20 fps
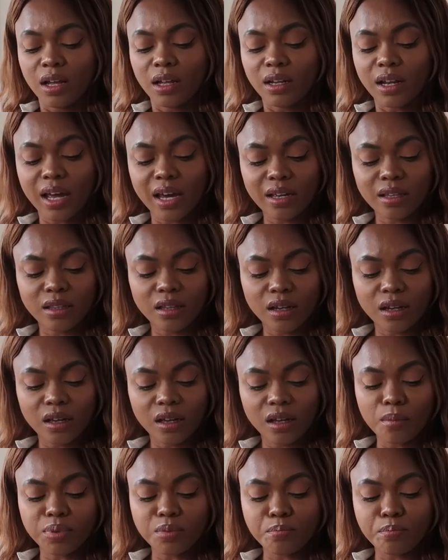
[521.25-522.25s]
Like,
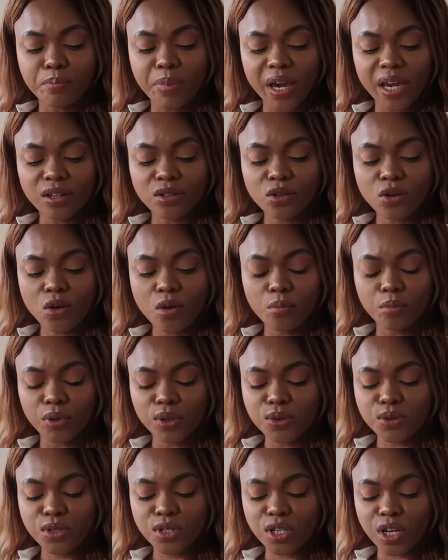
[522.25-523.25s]
the basil
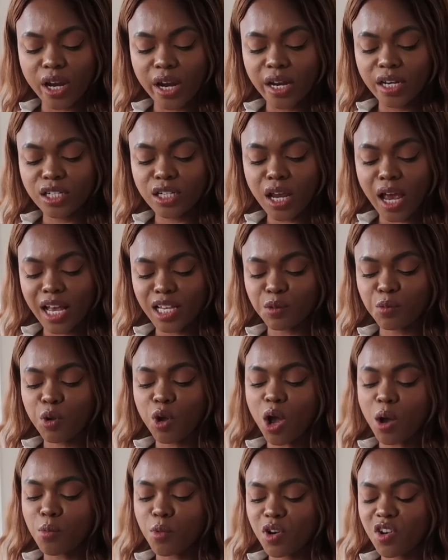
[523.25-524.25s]
blue sage has
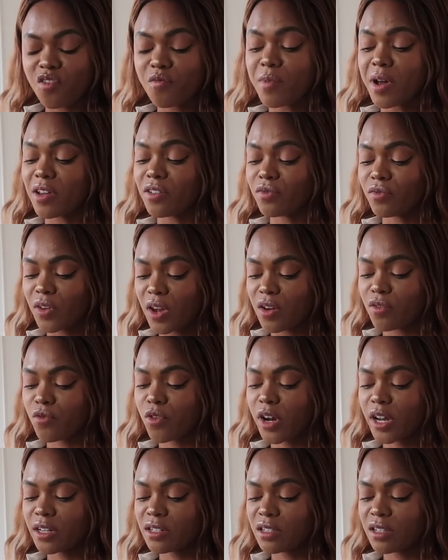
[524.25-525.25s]
become one of my
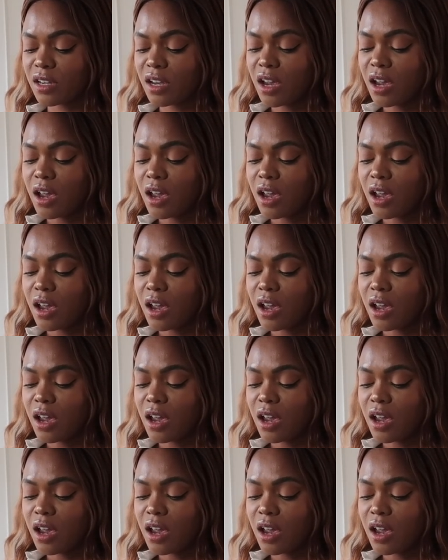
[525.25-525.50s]
favorites,